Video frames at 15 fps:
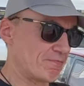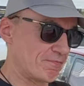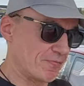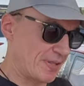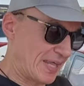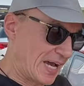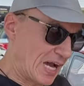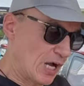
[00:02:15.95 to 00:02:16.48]
for
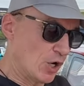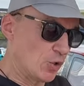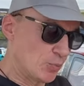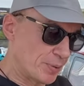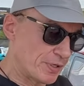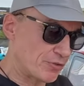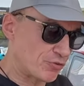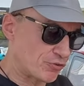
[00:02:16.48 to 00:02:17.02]
that
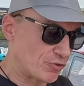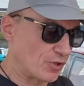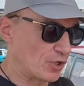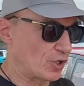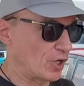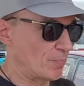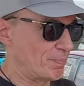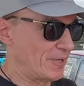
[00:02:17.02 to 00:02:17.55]
open
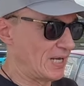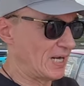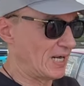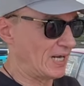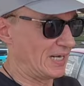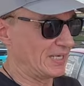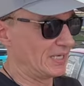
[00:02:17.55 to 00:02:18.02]
truck behind,